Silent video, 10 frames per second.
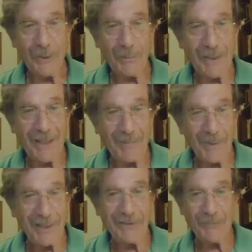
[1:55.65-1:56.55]
so
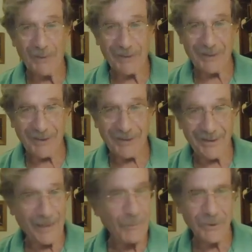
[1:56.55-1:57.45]
became interested.
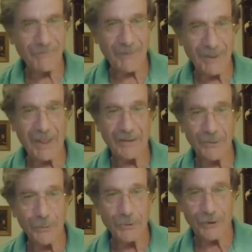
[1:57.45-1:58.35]
That was very
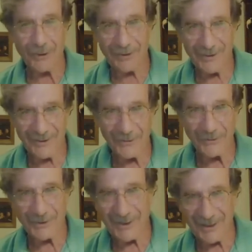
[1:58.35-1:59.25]
unusual in
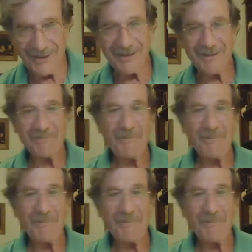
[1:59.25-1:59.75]
those days,